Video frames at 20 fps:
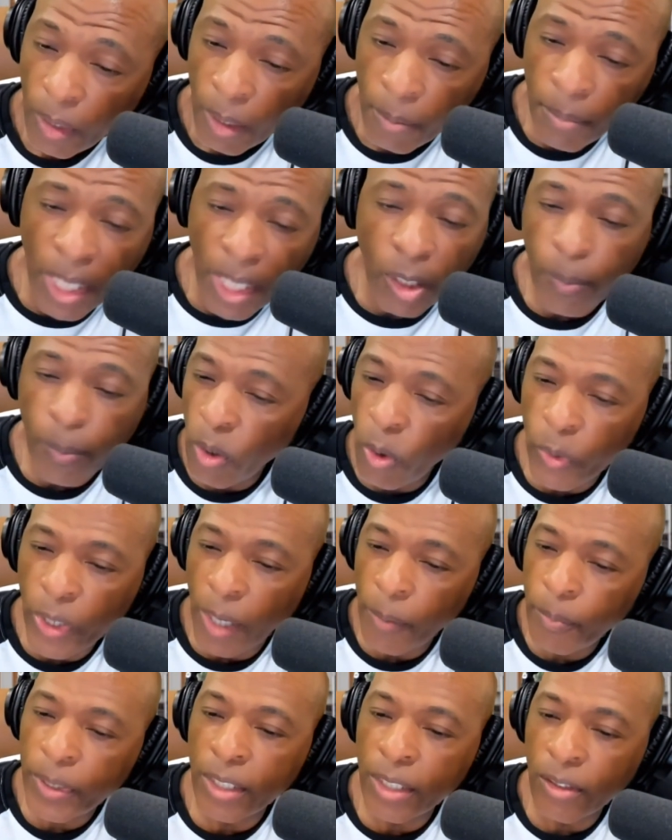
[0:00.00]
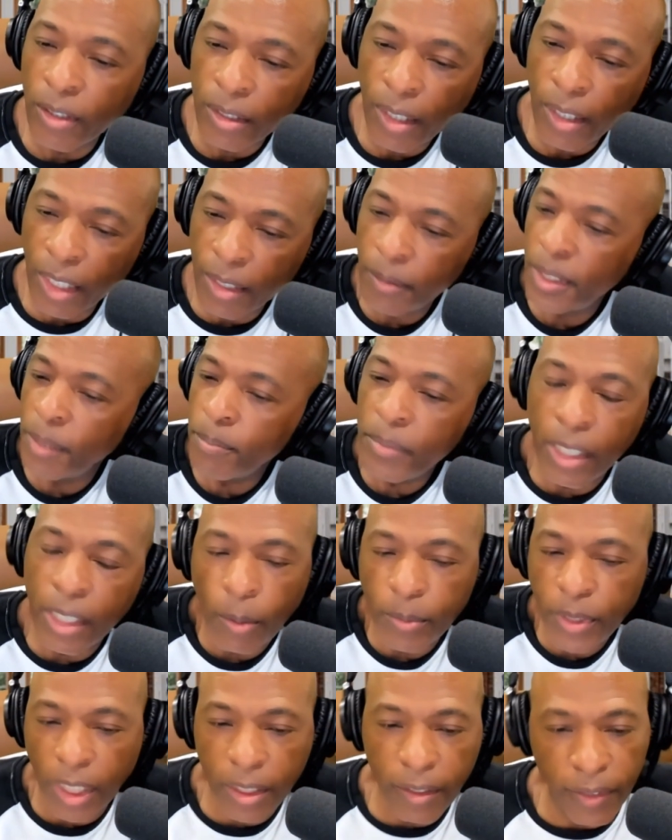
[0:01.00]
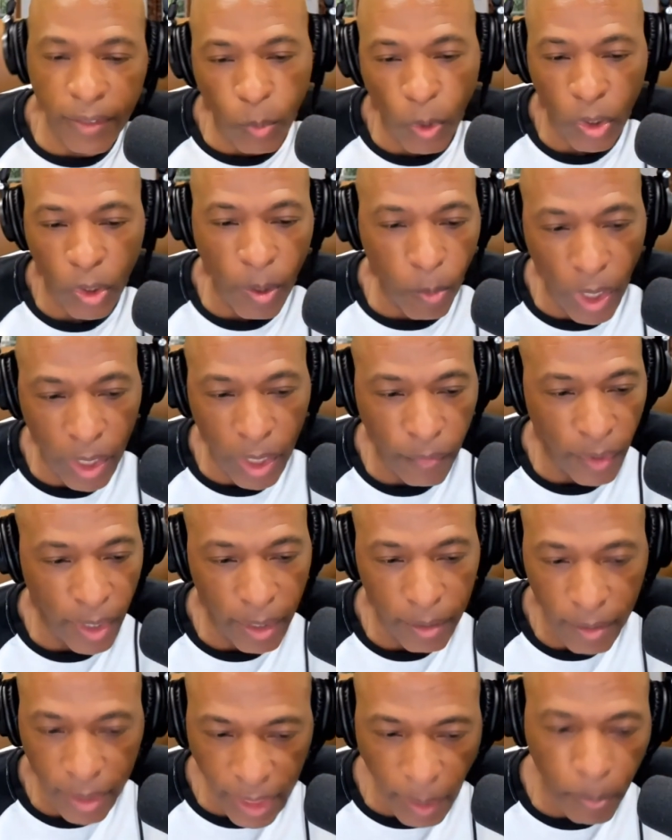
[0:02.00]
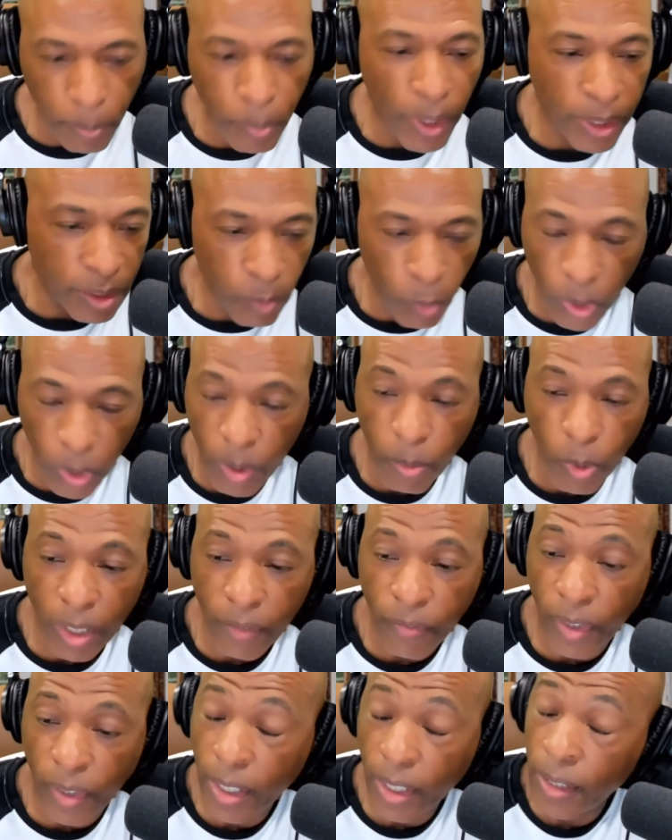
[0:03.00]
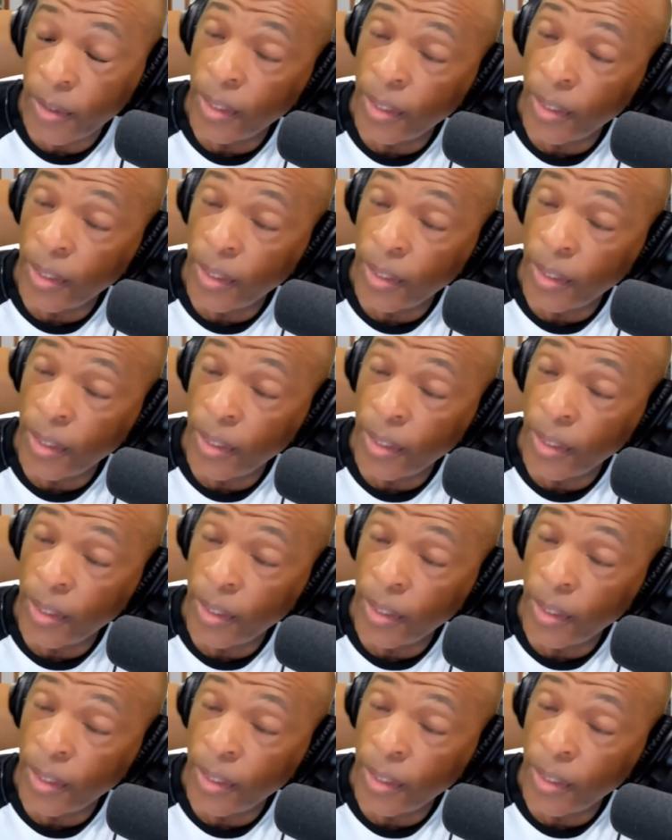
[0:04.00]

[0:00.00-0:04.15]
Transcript: I look at how we are playing now. The main objective is World Cup qualifier. It's a practice World Cup qualifier.